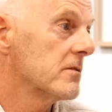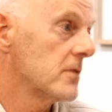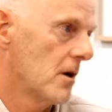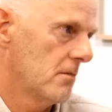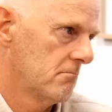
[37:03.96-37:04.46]
of
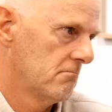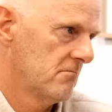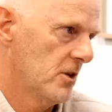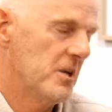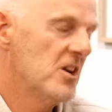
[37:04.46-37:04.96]
time.
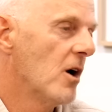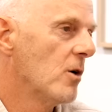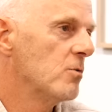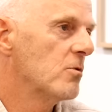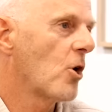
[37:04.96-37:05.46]
Mm-hmm. There'll be
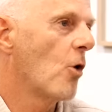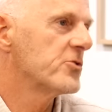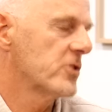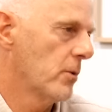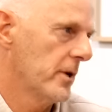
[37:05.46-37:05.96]
no
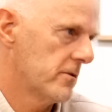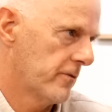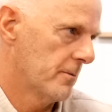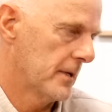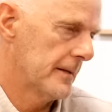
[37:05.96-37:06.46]
consequence
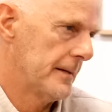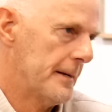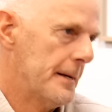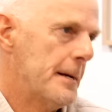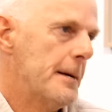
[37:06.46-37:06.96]
from it.
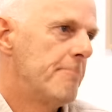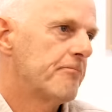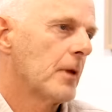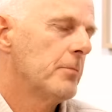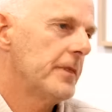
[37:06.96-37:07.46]

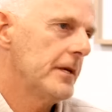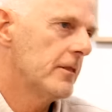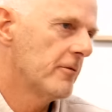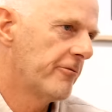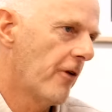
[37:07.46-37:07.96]
But the,
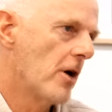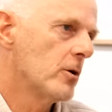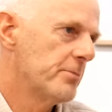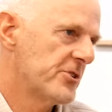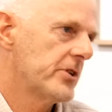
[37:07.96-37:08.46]
the
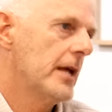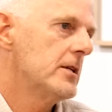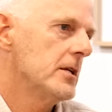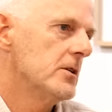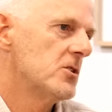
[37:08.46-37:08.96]
final
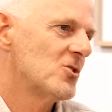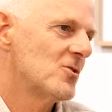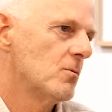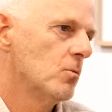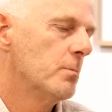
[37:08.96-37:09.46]

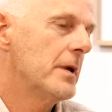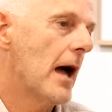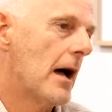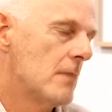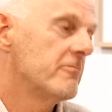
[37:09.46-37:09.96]
percentage will be
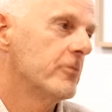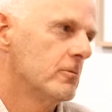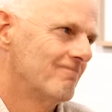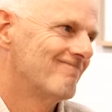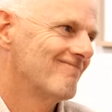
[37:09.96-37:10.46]

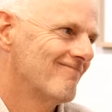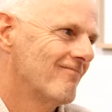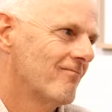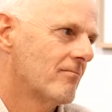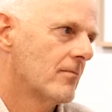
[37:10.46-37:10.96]
harmful.
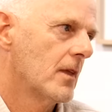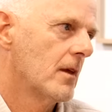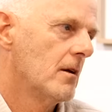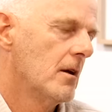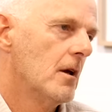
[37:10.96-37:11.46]
forty
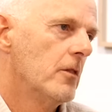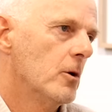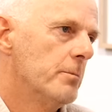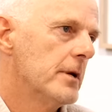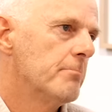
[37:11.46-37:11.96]
percent.
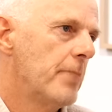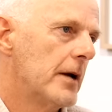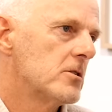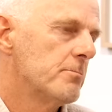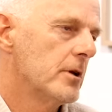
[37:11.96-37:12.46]
There'll be a
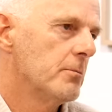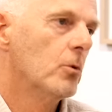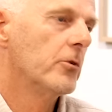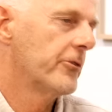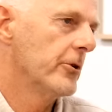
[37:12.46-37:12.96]
bunch of
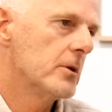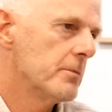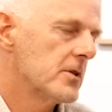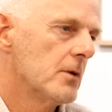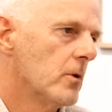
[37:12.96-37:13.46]
people, or thirty
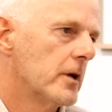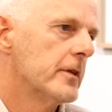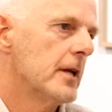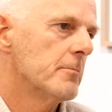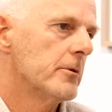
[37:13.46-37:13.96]
percent, whatever
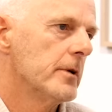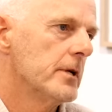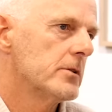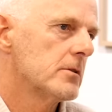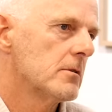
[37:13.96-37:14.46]
the number
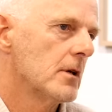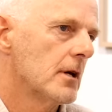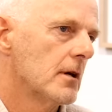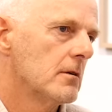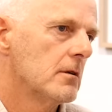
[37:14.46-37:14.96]
is.
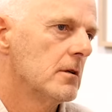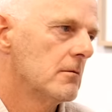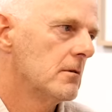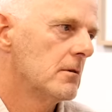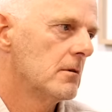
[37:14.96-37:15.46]
Uh, but not
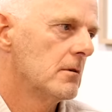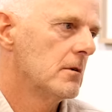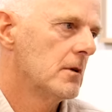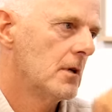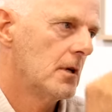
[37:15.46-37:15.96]
an insignificant